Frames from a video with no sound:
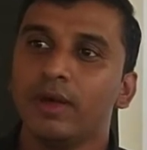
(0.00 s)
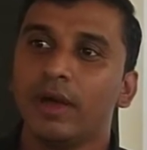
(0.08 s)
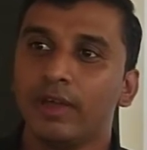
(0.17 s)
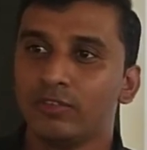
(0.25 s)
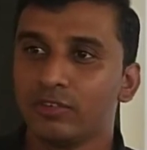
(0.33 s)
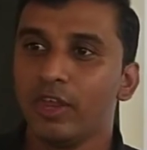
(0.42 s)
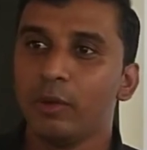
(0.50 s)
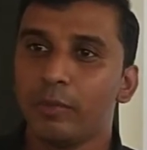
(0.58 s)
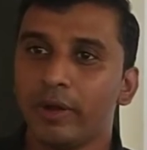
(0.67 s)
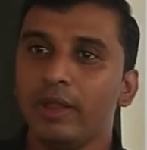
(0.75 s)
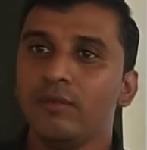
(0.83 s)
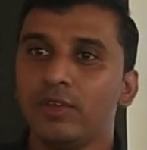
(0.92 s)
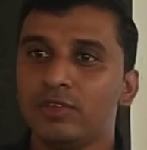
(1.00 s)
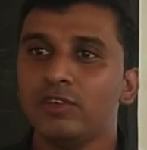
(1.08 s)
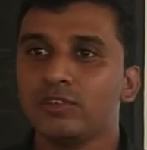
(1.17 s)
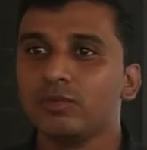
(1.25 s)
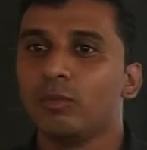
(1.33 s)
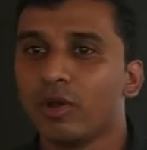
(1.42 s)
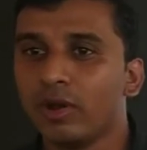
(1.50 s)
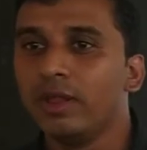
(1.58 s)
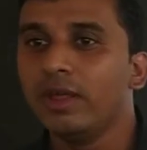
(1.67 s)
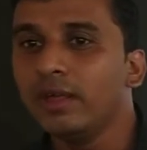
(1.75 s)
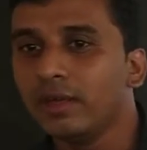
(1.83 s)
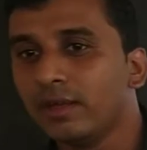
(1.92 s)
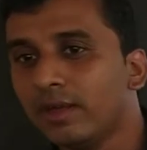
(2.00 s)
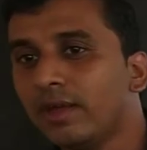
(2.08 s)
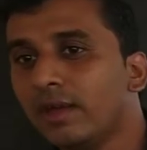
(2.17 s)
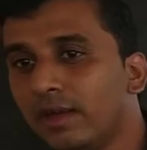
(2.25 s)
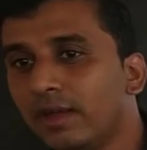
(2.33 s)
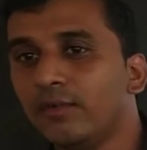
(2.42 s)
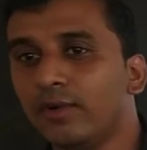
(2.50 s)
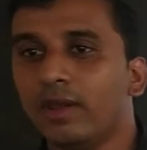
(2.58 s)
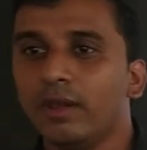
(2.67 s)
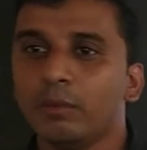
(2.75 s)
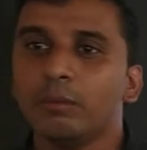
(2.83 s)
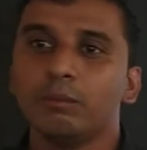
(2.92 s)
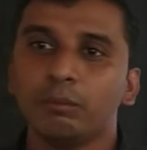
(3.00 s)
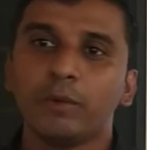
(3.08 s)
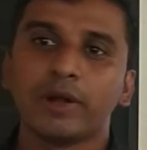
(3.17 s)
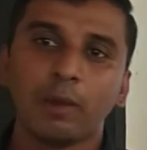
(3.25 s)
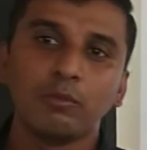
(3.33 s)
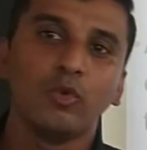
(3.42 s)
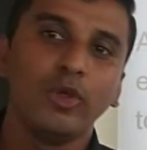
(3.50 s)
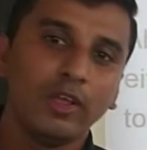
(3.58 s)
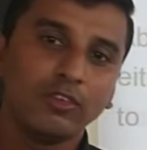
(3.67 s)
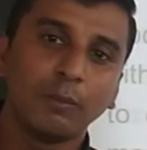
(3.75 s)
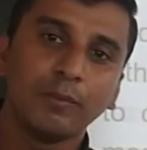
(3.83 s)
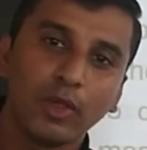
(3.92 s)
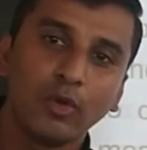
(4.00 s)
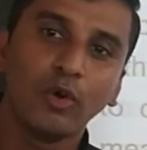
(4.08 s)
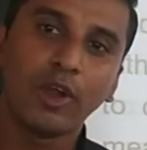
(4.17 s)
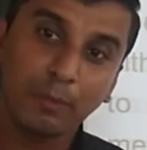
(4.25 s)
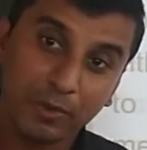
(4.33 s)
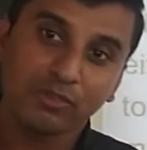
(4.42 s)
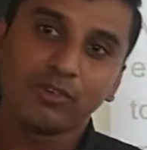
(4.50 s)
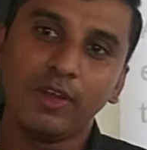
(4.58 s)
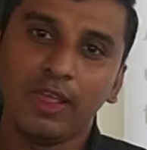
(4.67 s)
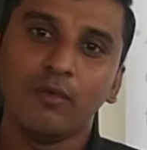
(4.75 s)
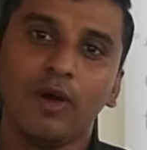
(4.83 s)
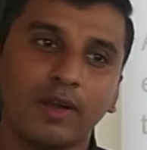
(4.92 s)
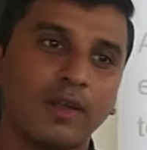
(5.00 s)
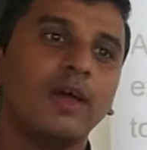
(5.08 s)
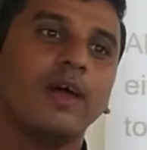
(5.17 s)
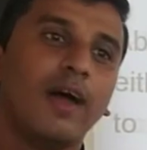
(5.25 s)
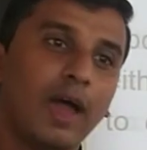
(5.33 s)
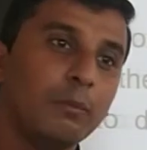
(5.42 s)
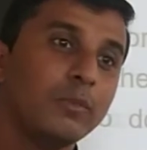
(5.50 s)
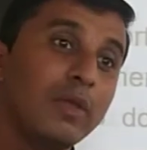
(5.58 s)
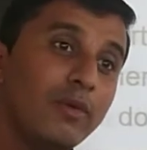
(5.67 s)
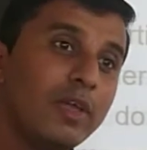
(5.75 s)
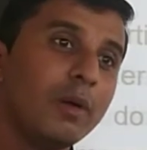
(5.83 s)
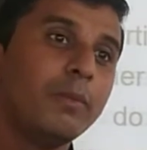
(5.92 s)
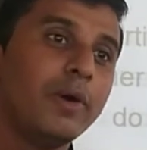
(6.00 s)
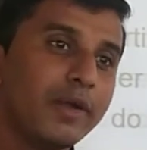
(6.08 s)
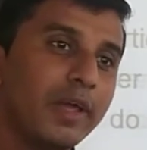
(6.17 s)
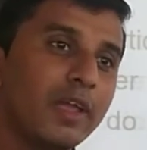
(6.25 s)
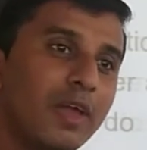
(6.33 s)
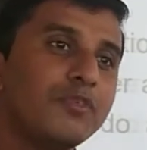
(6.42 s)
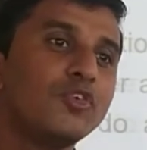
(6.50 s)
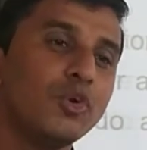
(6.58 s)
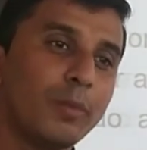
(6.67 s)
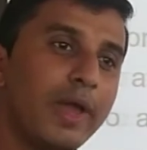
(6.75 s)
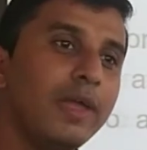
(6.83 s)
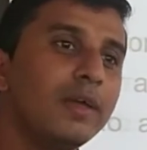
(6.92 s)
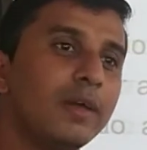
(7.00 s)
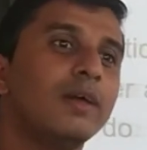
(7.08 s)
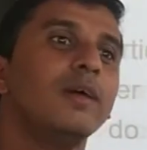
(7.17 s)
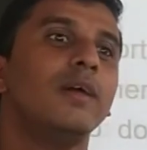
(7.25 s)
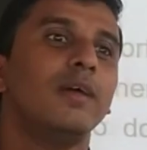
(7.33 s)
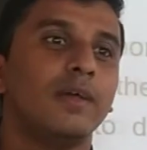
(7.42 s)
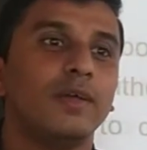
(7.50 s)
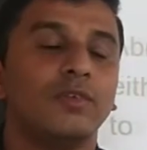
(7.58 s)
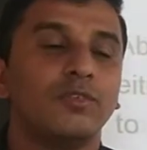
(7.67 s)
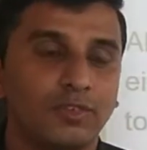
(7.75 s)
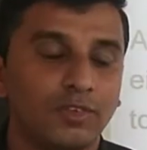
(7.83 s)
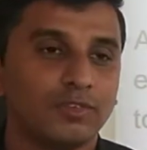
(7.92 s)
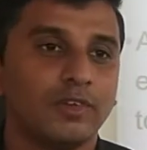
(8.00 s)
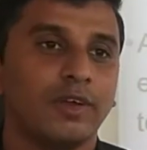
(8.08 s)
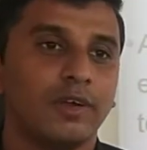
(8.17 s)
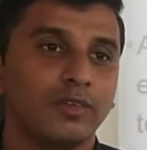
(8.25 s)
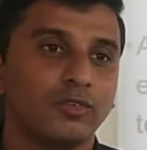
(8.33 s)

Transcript: I steal money which is morally evil, but I am doing something good after stealing. What? I am giving a birthday gift to my sister.